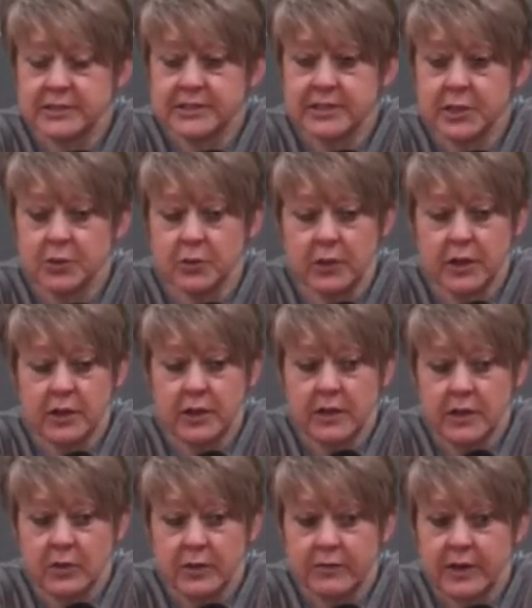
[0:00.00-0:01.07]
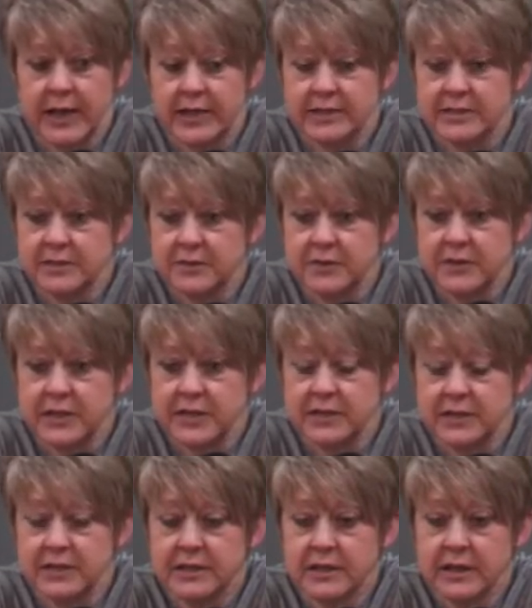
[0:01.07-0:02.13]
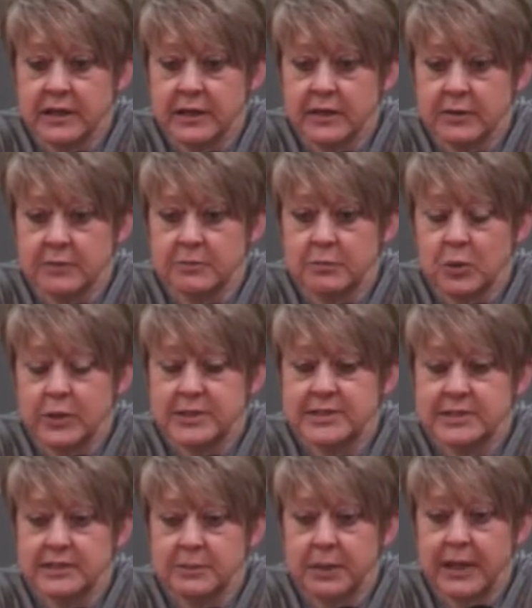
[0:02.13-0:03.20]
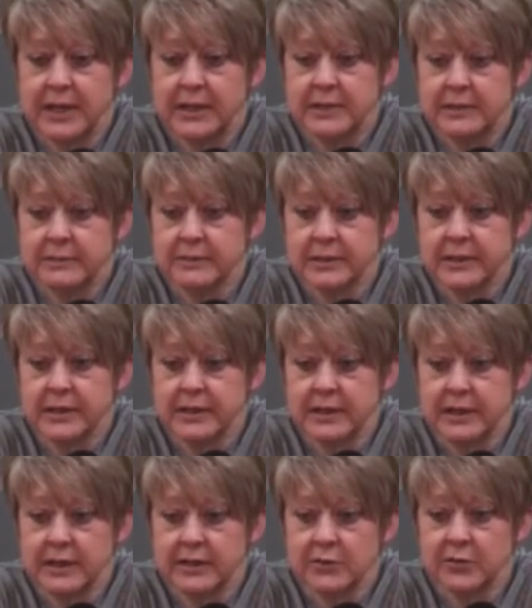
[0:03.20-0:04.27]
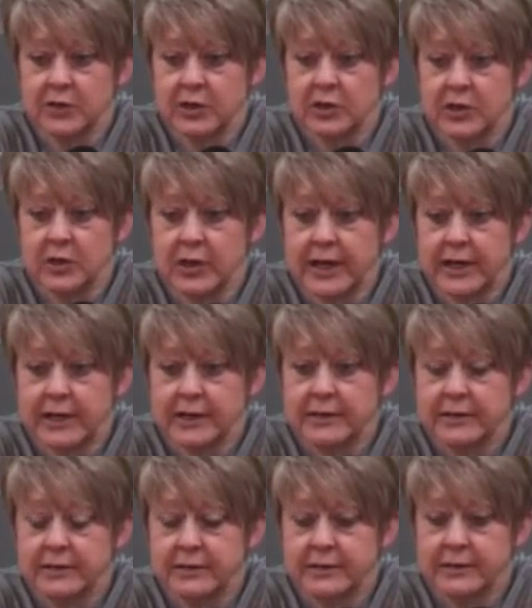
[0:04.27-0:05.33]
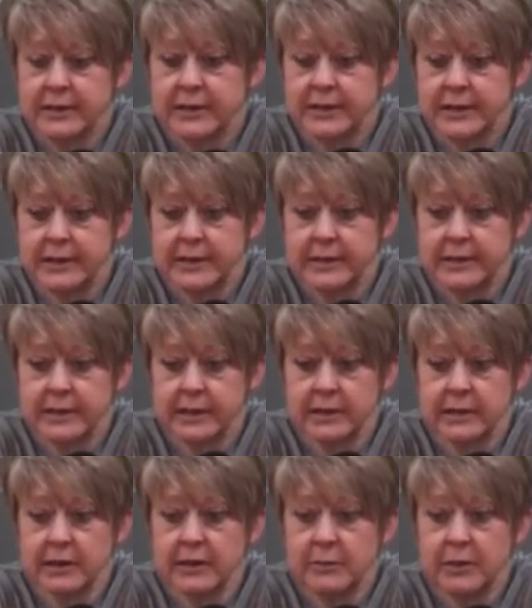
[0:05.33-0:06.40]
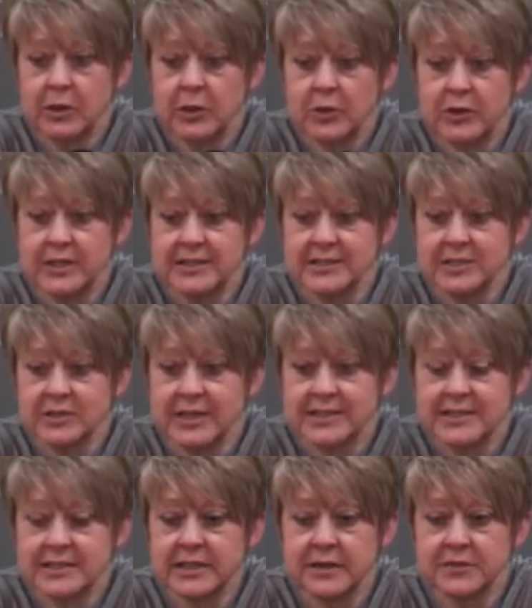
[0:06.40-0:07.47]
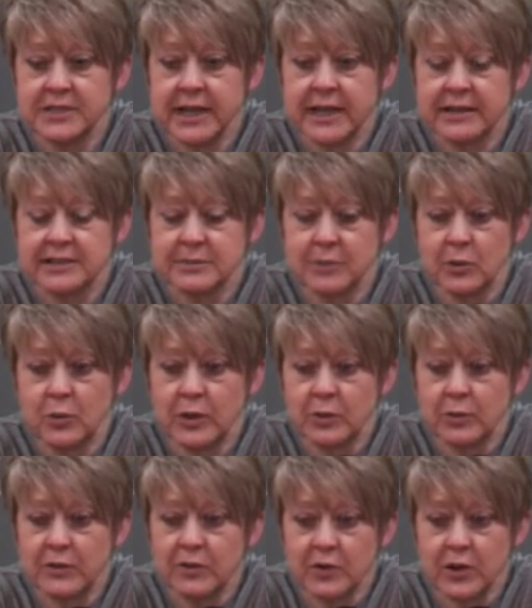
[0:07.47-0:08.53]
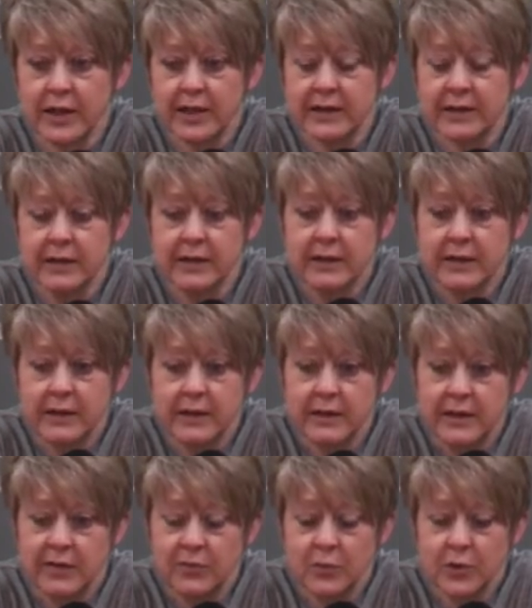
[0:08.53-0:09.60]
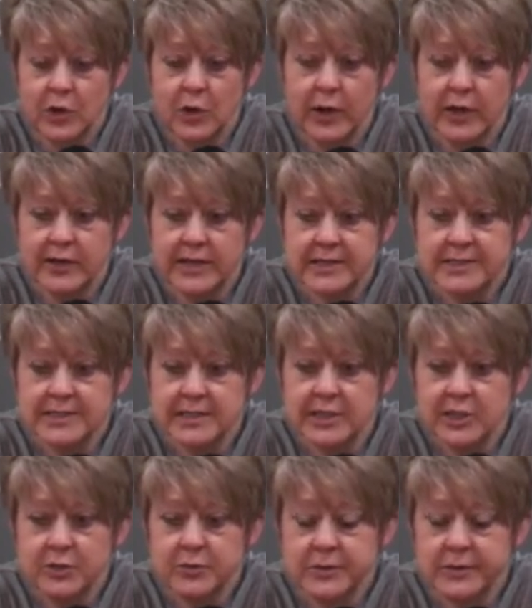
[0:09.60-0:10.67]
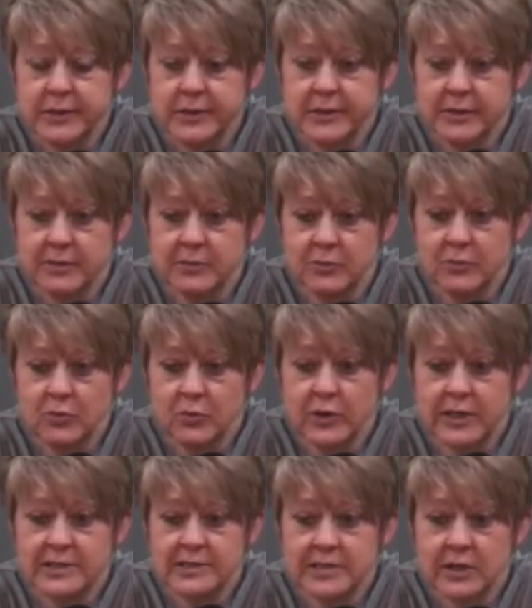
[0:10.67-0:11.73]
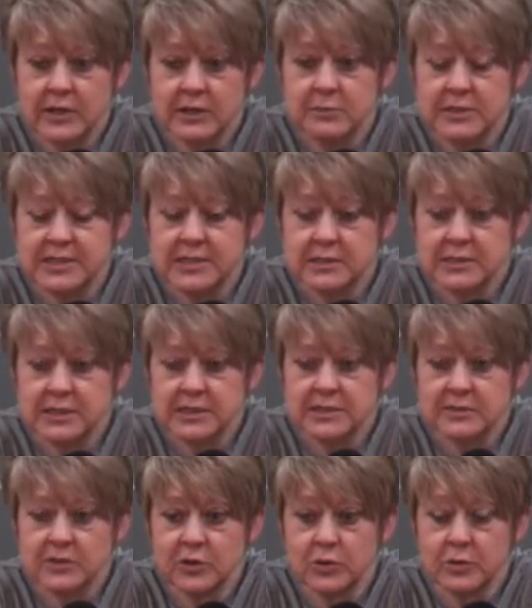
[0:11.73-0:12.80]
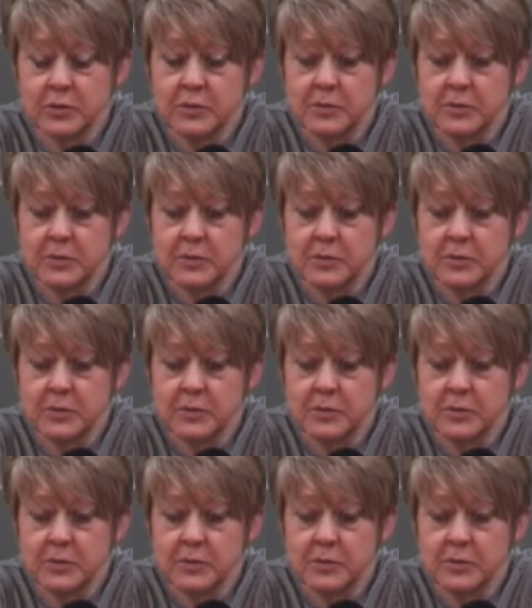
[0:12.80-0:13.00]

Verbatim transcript: So we've got to defend um, points in the paint and the free throw line and uh, limit threes. So that's a tough task, but one we feel like if we'll go out and execute, um, we can certainly be successful.